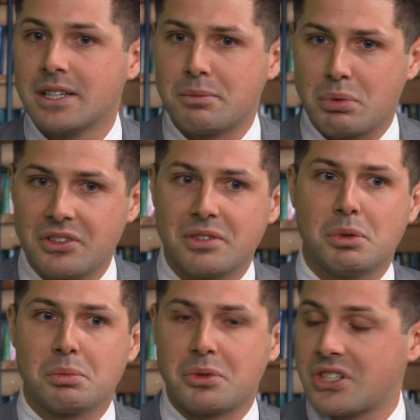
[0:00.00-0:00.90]
the
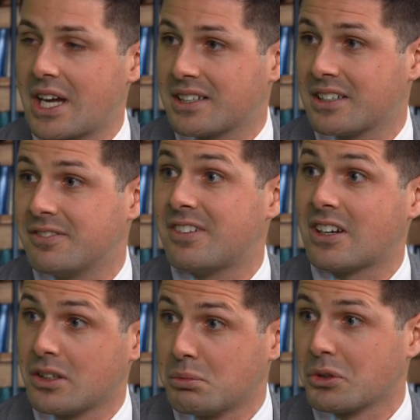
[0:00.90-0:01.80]
principal protected
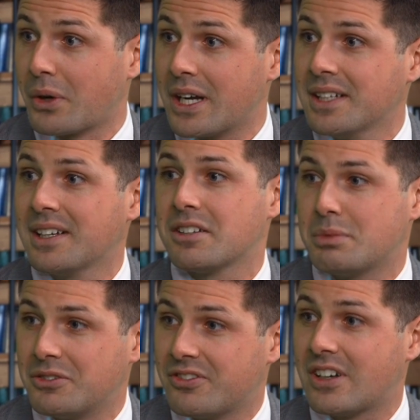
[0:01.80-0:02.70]
variable rate has
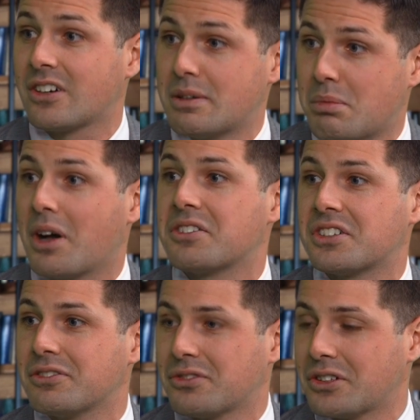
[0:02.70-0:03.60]
been very
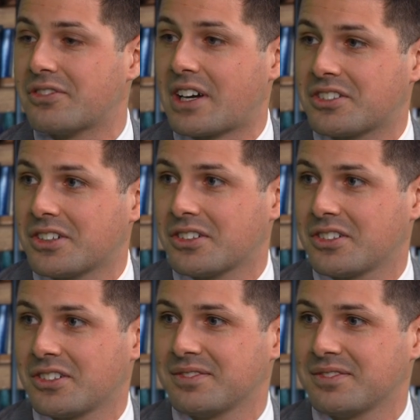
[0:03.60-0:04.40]
positive for investors.